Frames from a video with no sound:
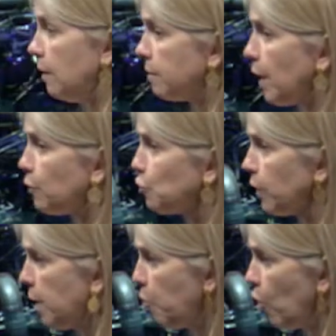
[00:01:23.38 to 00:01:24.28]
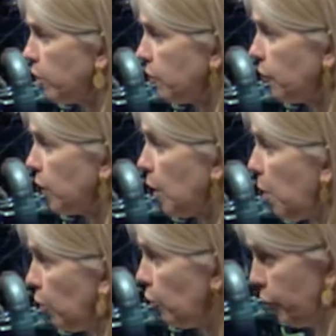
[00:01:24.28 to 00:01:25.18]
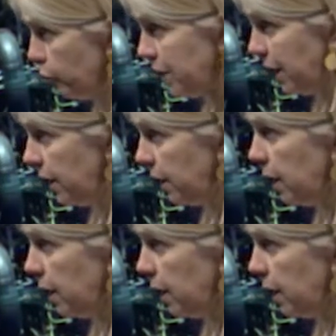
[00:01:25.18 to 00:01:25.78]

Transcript: That was really important for Apollo 13